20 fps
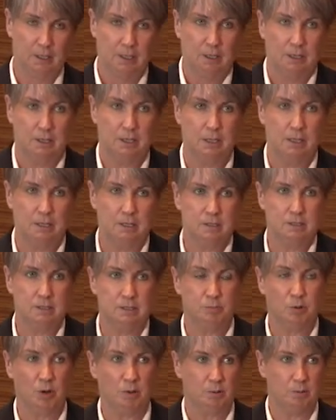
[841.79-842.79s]
I guess
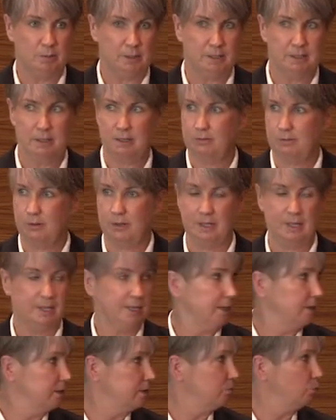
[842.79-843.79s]
probably that if I'd
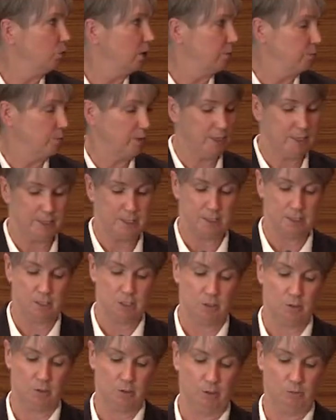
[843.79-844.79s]
had one parting shot,